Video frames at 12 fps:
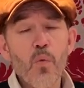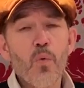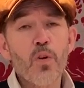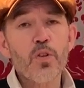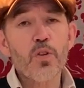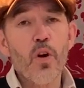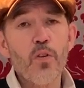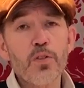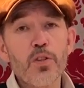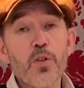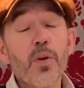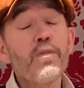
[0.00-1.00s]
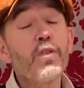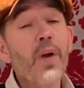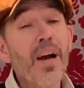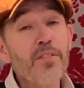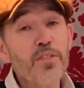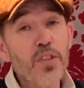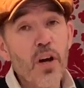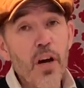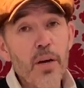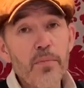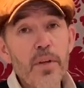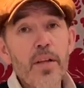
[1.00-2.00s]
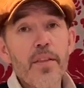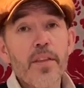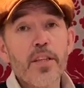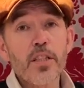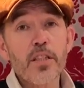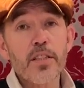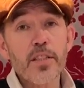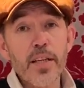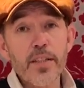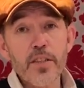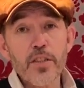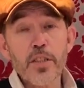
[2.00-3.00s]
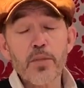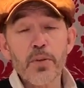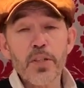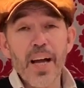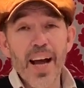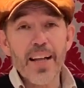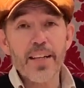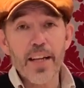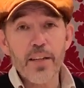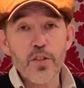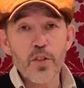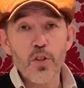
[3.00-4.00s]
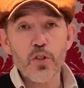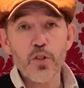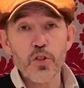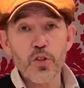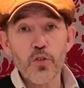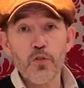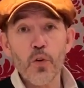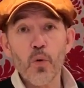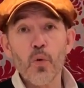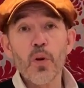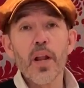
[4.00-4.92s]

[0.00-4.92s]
what you often do, if you have time, there's a tendency to put your hand out to cushion your fall,